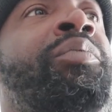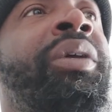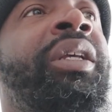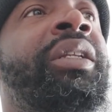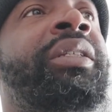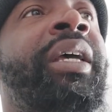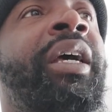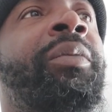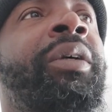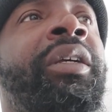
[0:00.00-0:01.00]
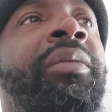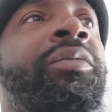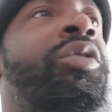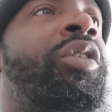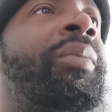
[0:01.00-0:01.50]
beating it down with
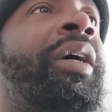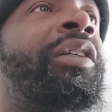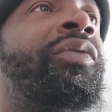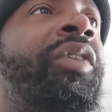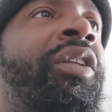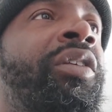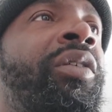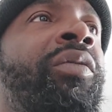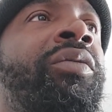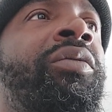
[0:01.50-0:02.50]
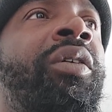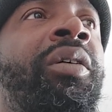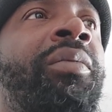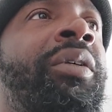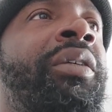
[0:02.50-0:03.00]
him, talking about his video, you know
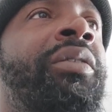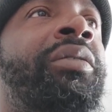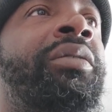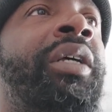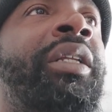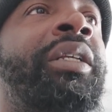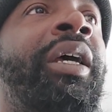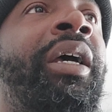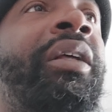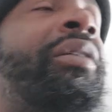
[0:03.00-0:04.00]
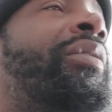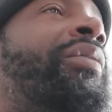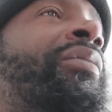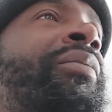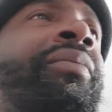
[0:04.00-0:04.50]
what I mean, that he had
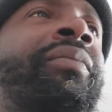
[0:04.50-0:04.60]
on